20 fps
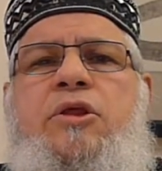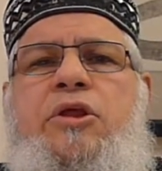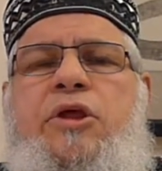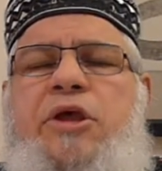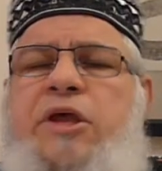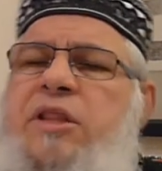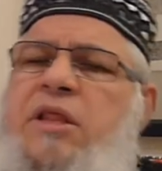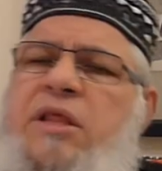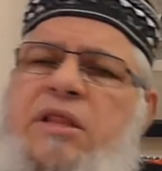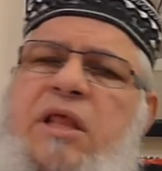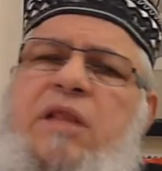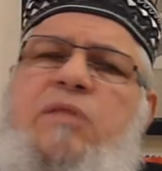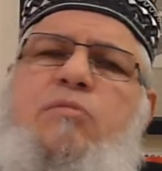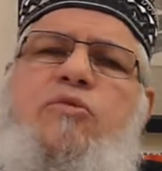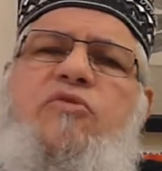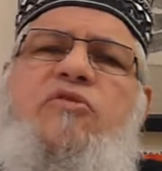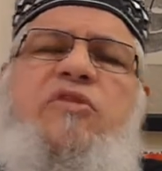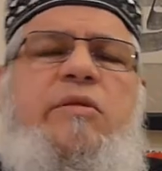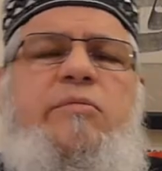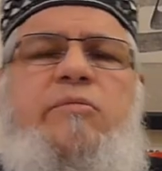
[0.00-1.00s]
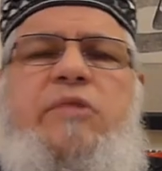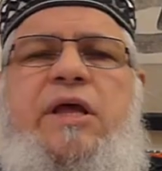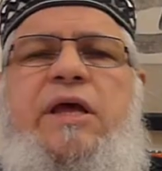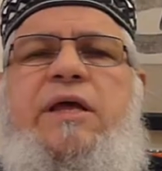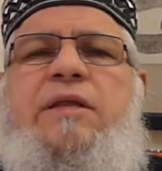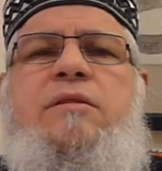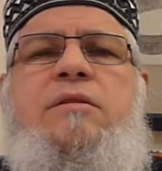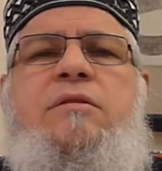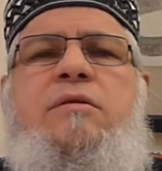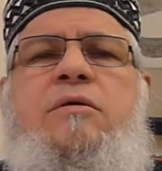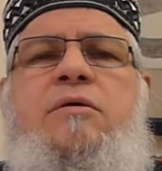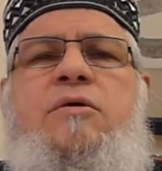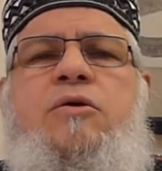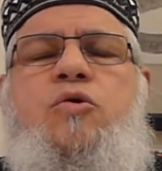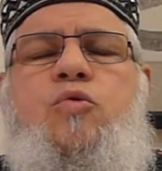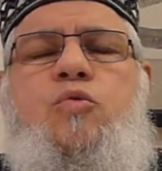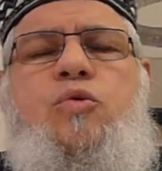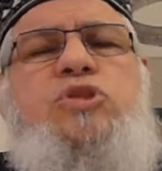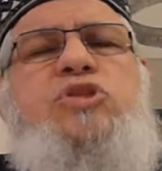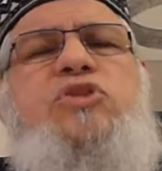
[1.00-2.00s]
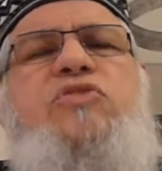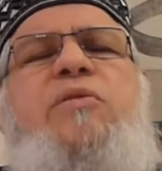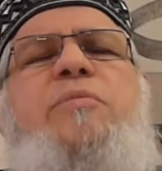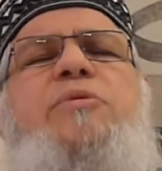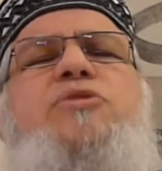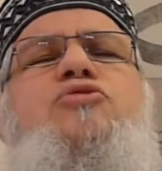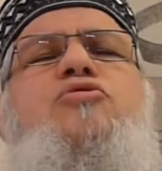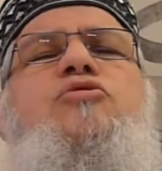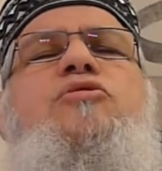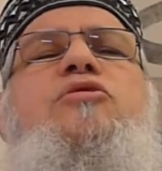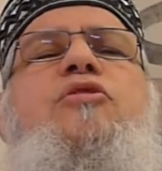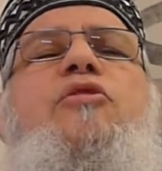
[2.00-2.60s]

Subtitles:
in a non-Muslim land, which the majority